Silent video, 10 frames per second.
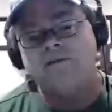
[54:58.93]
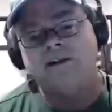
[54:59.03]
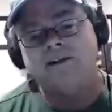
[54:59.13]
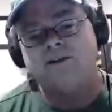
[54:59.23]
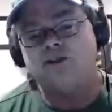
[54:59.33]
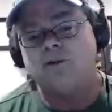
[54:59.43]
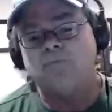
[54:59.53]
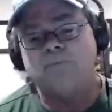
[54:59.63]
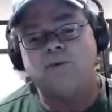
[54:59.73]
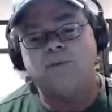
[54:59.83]
and there should
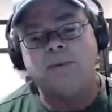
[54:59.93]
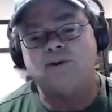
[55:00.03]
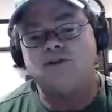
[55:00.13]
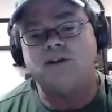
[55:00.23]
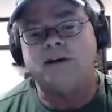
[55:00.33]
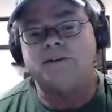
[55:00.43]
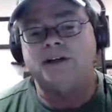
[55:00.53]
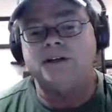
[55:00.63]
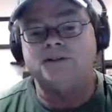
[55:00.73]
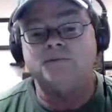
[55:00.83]
there's people that shouldn't have
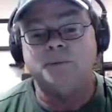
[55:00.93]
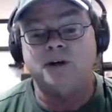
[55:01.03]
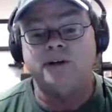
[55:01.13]
guns. Period.